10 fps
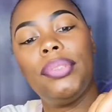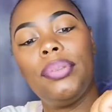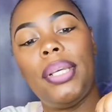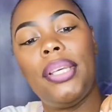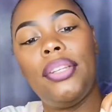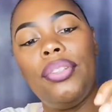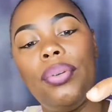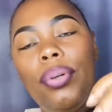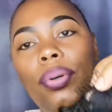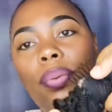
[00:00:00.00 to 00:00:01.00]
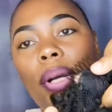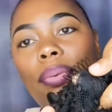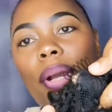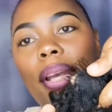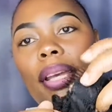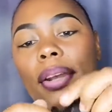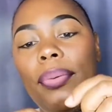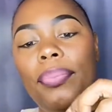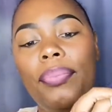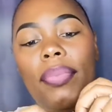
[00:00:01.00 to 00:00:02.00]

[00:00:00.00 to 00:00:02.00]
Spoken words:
So I can show you one right here.